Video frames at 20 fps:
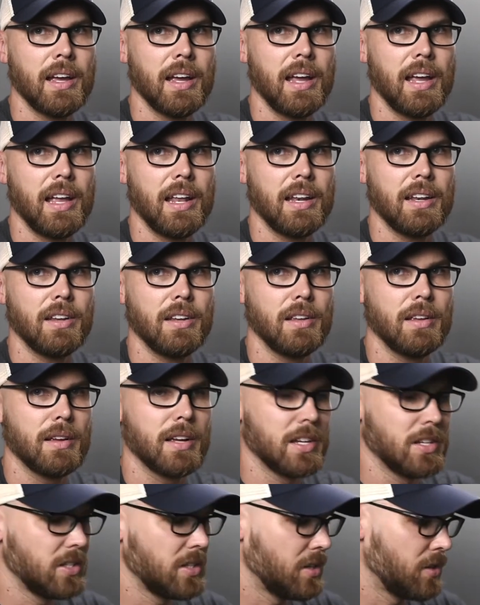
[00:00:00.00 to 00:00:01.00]
And
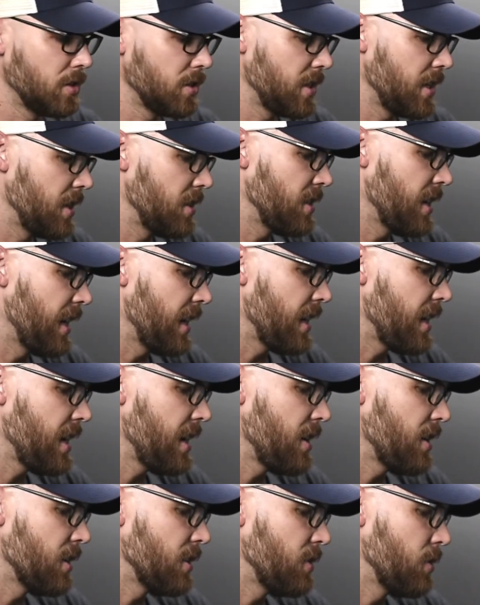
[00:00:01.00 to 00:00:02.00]
because it's not
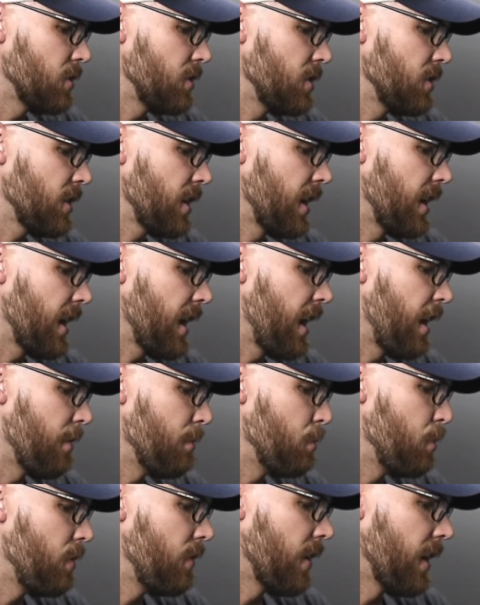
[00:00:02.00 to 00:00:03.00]
geared, so it's just going to kind of
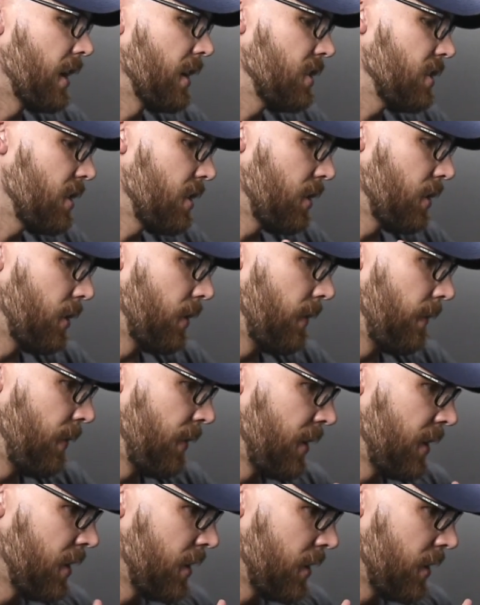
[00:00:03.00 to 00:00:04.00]
move on its own.
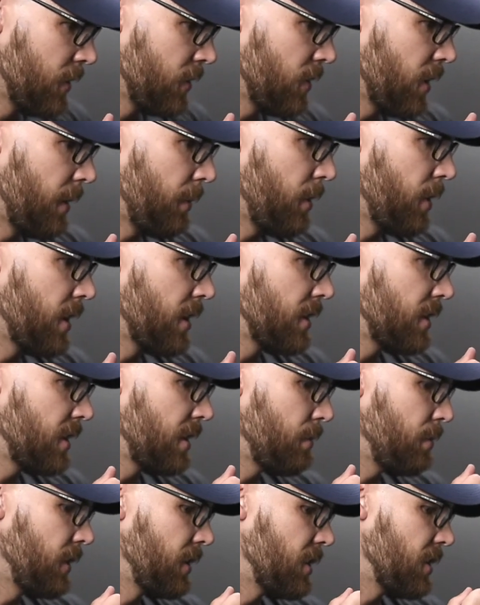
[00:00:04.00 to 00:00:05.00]
So I'm going to
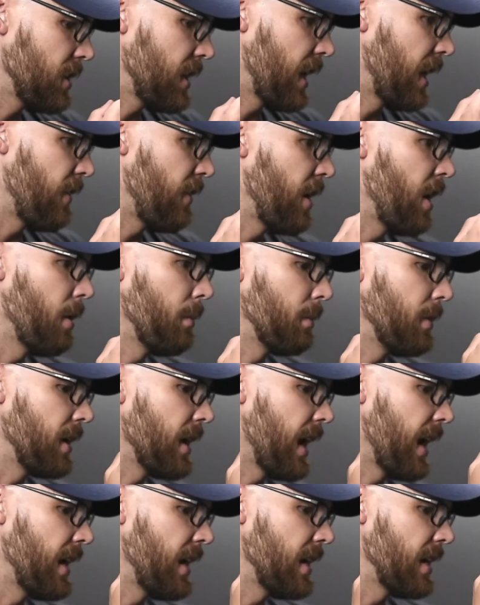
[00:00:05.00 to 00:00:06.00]
simply just kind of help
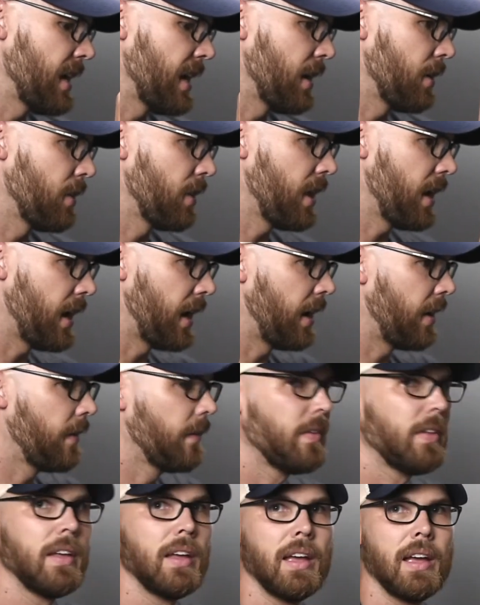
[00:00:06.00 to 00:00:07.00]
guide it down there,
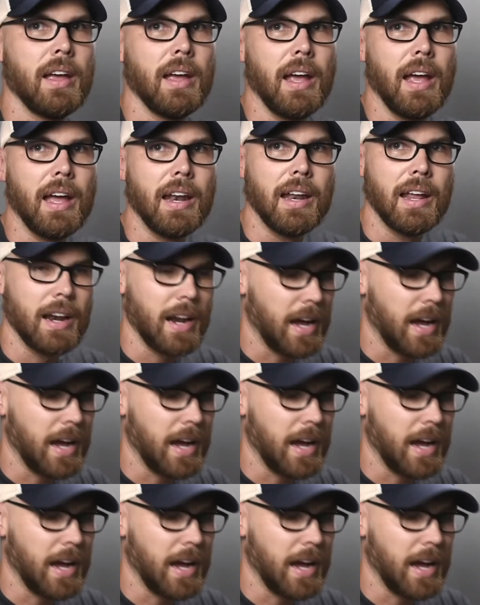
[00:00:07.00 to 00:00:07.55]
and then